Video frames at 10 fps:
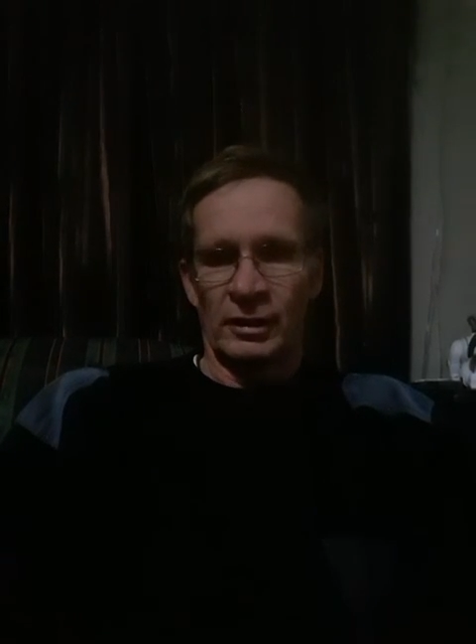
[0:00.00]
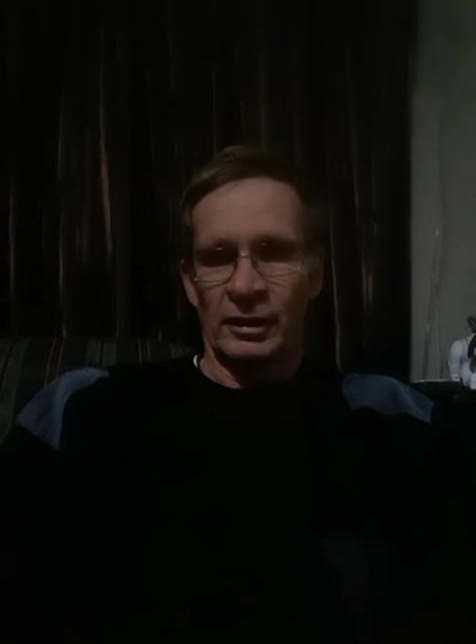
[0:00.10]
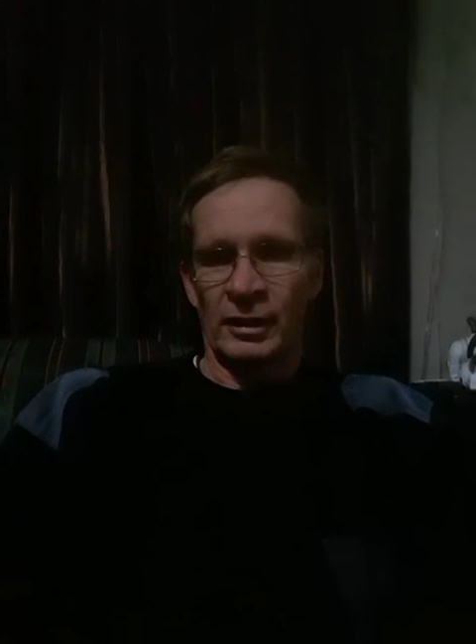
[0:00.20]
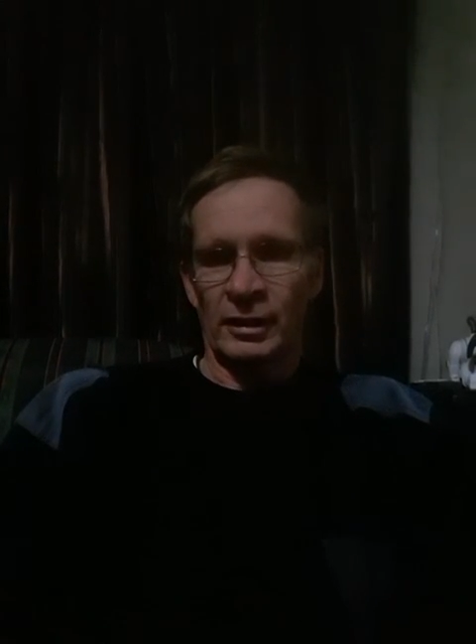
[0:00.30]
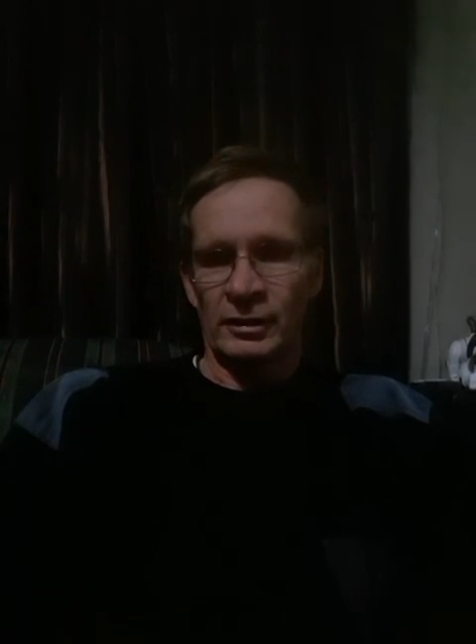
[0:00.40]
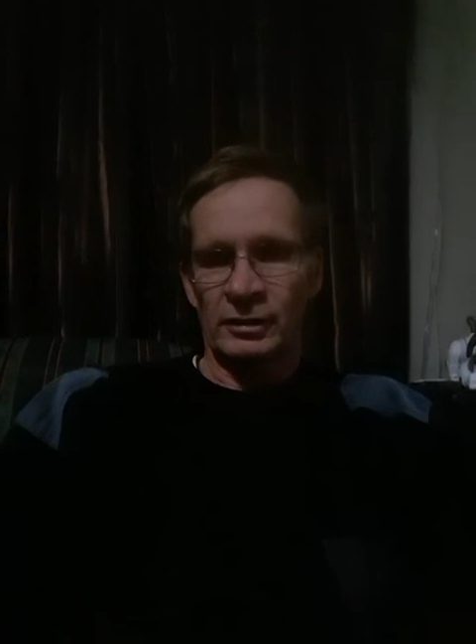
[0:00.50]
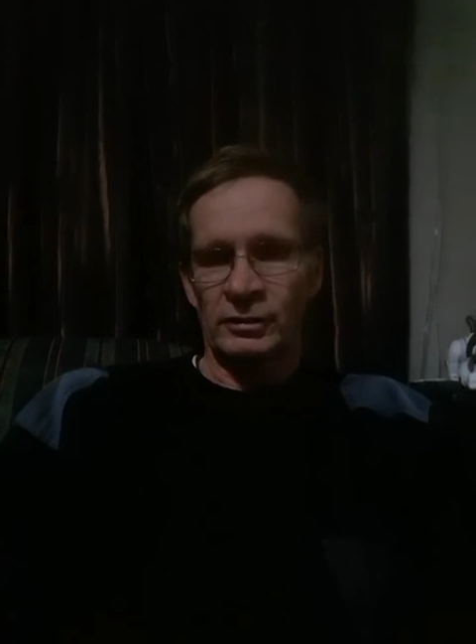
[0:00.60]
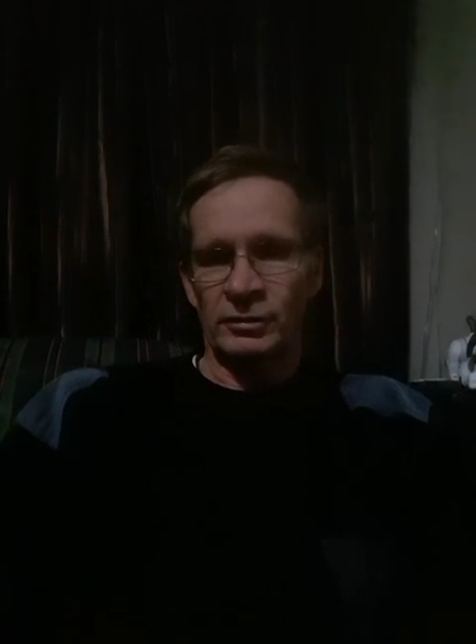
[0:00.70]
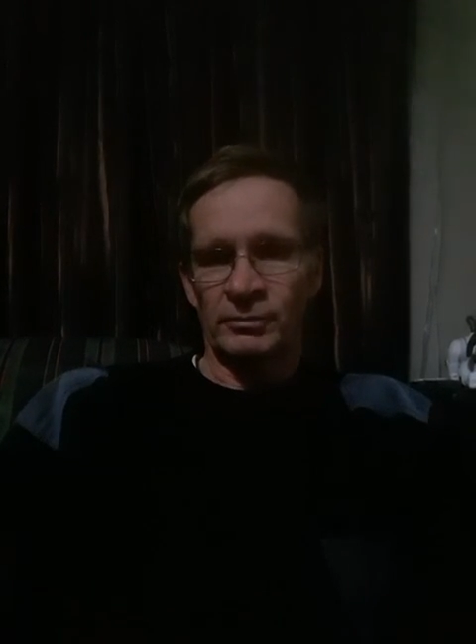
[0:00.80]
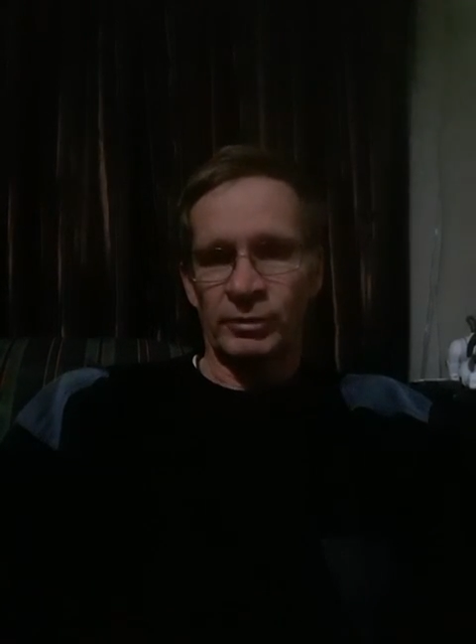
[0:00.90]
nothing
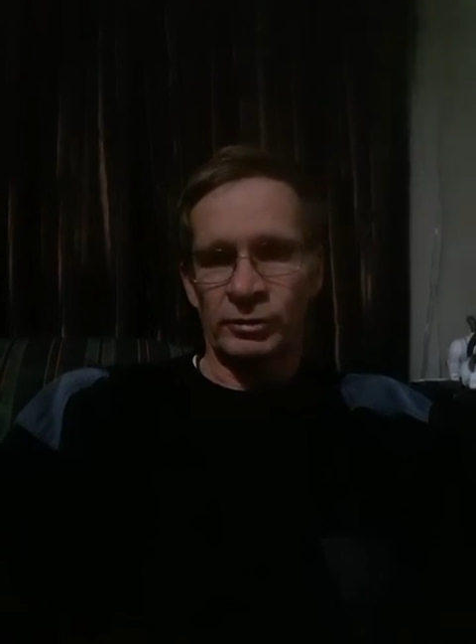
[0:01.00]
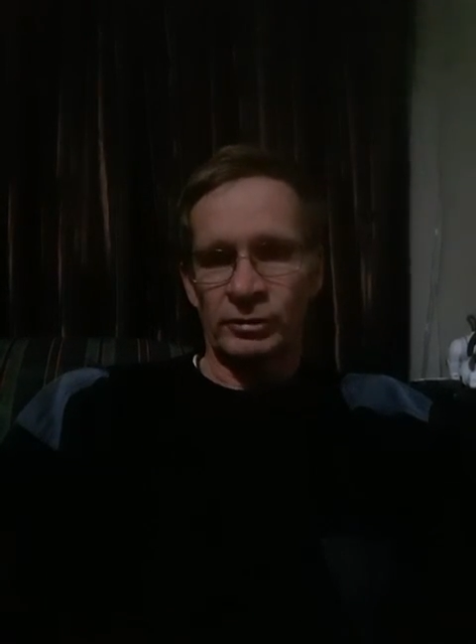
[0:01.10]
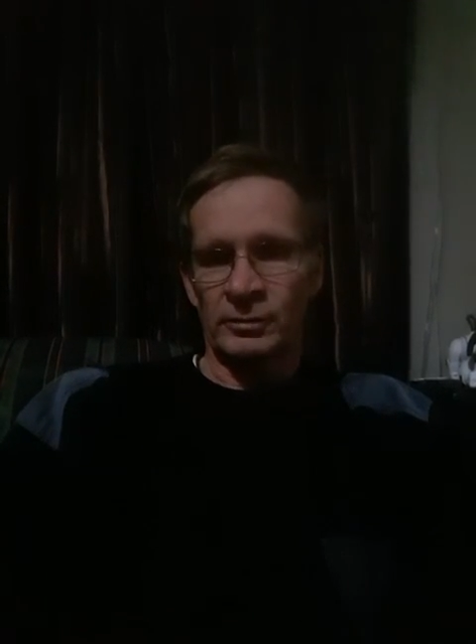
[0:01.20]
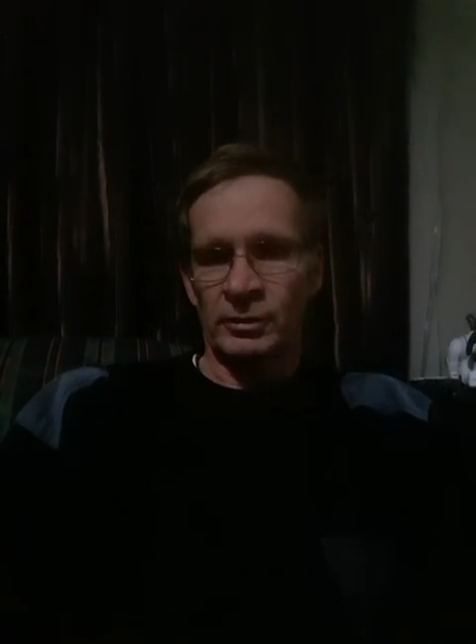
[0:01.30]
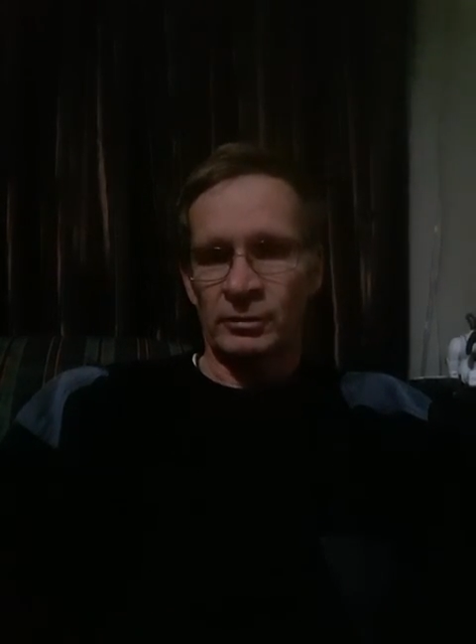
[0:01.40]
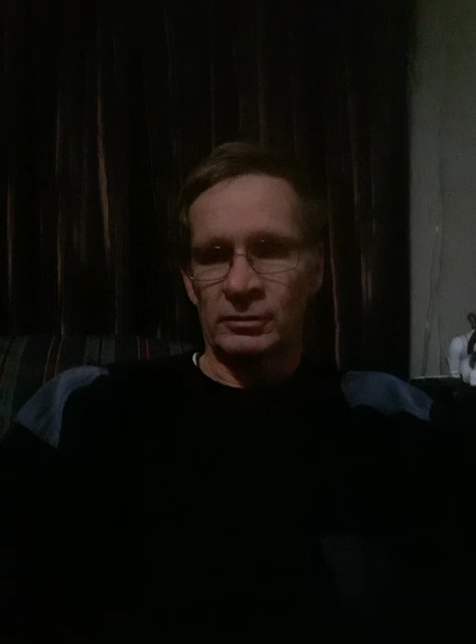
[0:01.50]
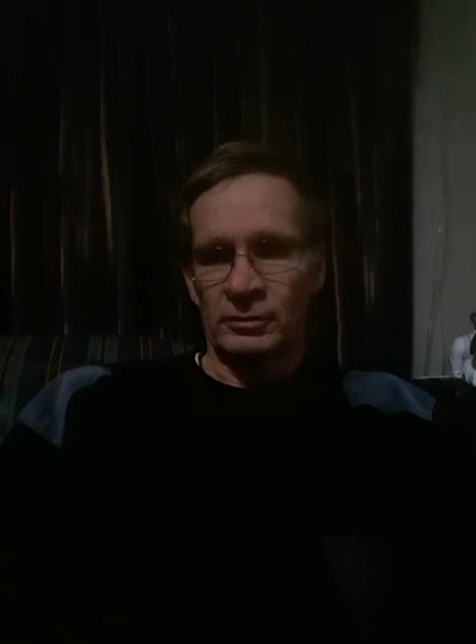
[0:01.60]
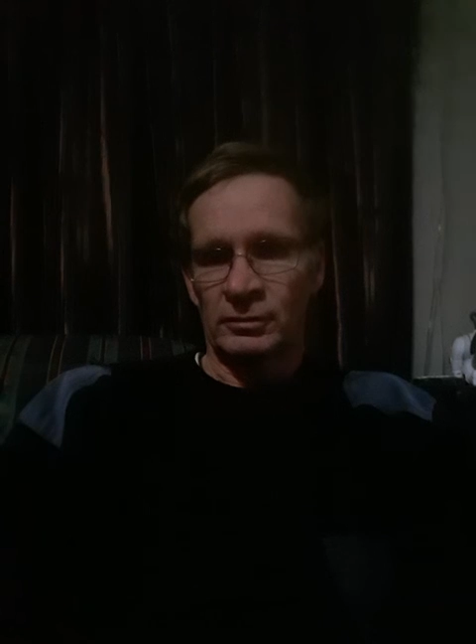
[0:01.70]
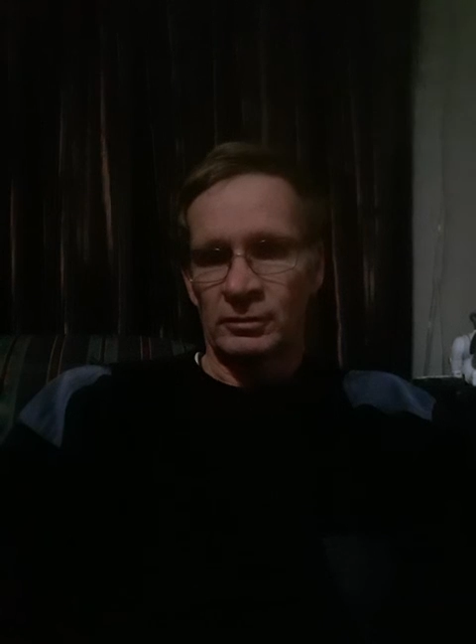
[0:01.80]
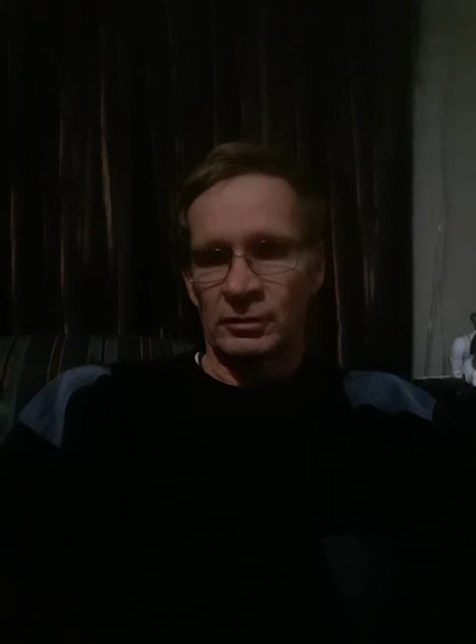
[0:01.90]
is impossible.
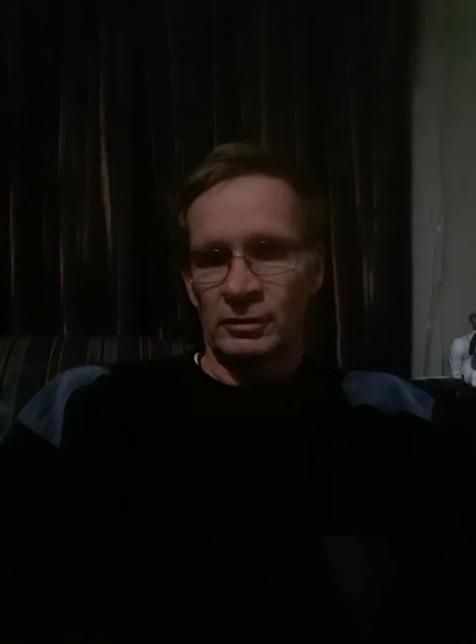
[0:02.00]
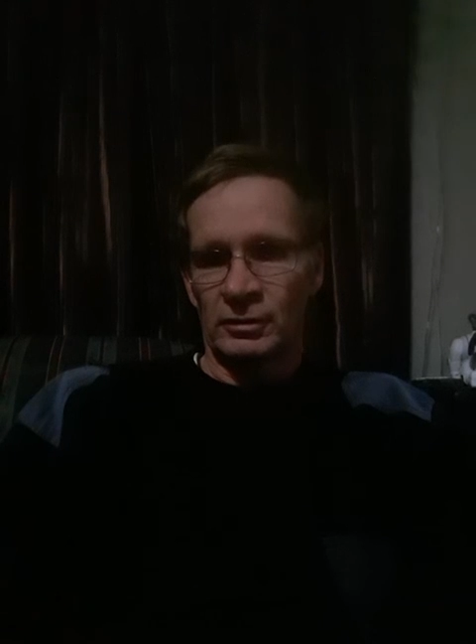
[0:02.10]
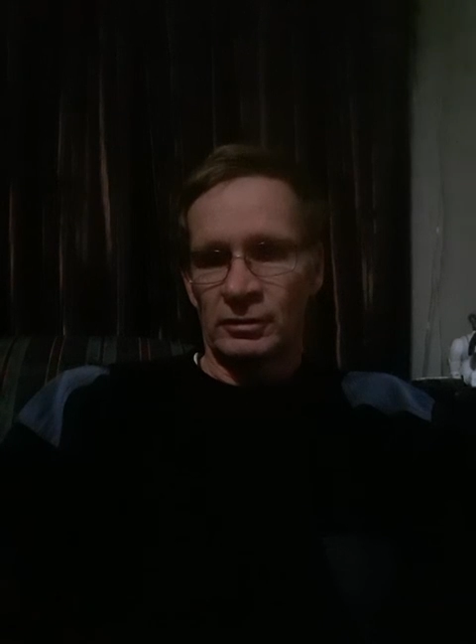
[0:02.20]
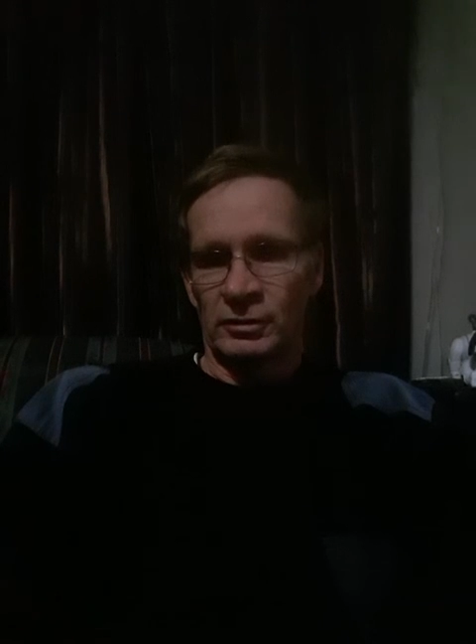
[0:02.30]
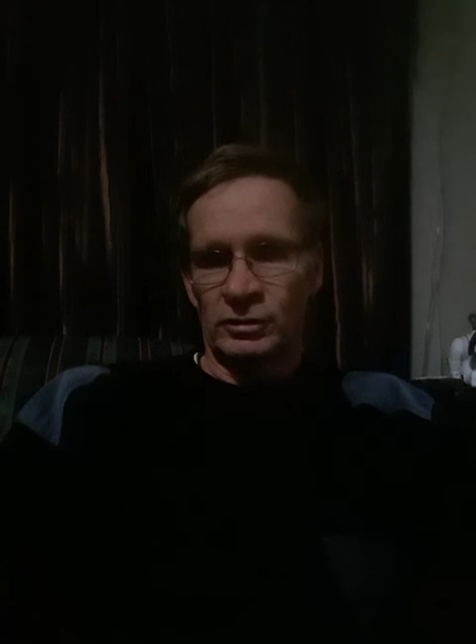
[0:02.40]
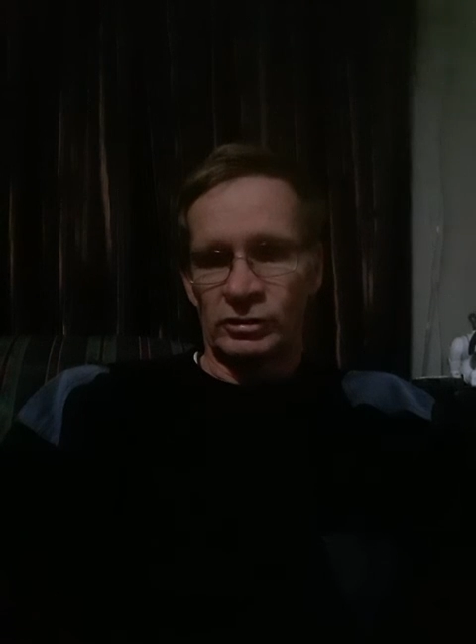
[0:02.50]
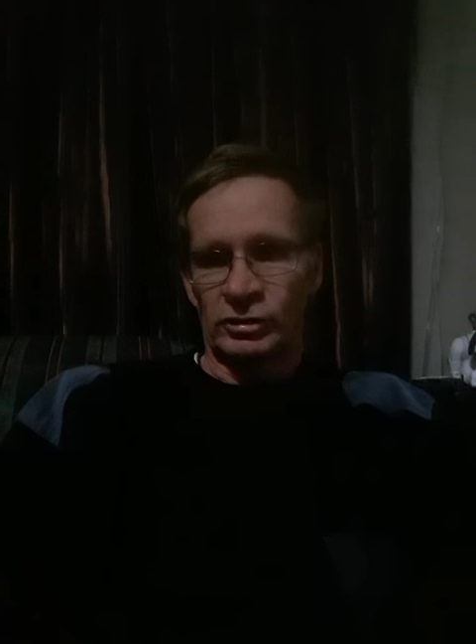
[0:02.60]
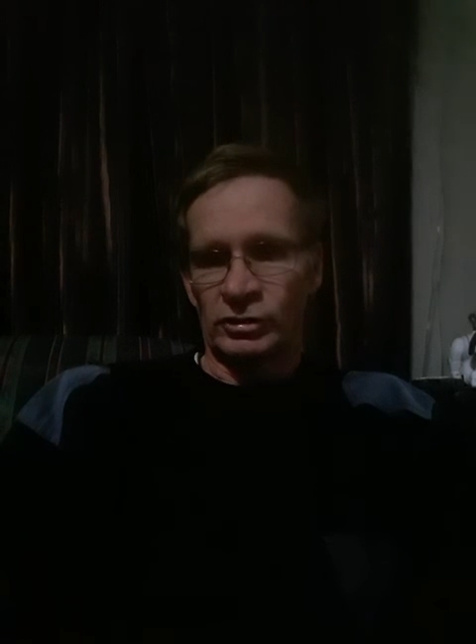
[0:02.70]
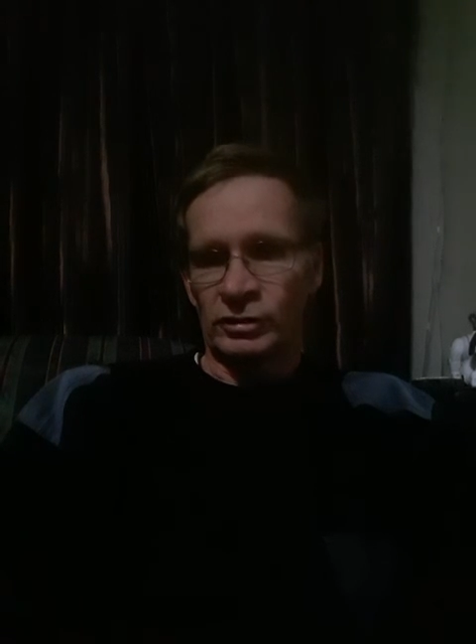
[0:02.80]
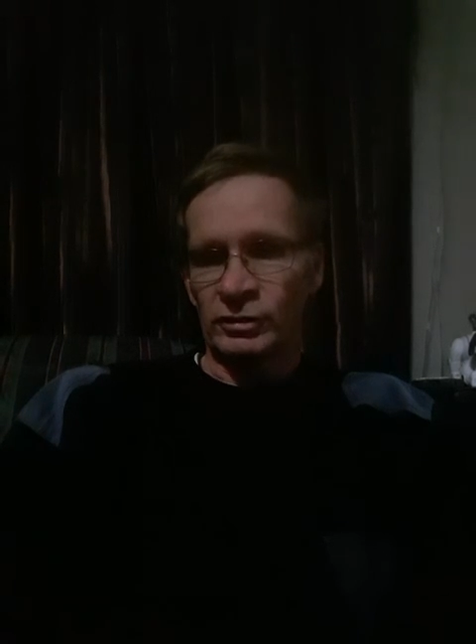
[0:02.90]

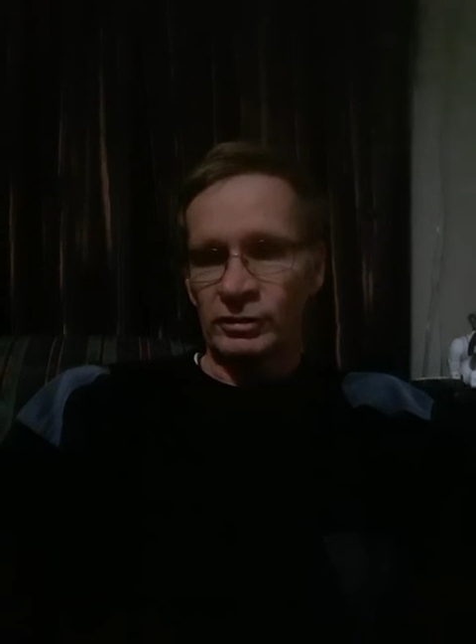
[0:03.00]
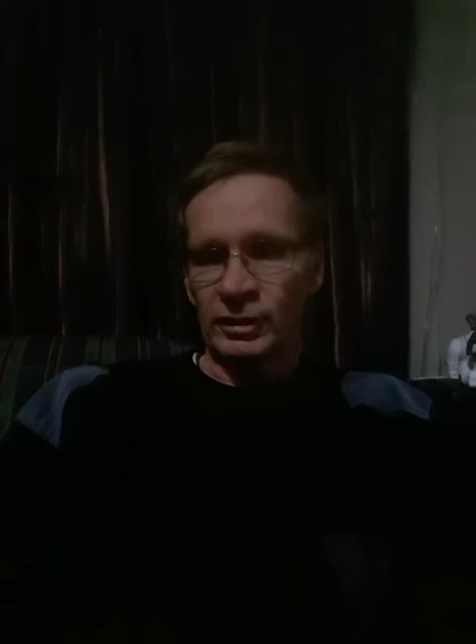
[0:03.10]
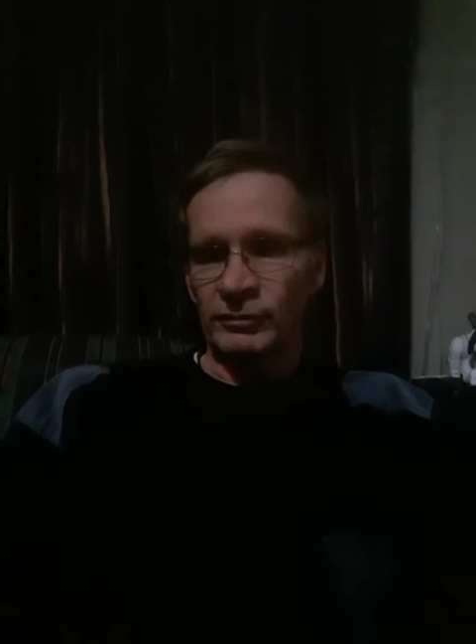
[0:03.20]
Just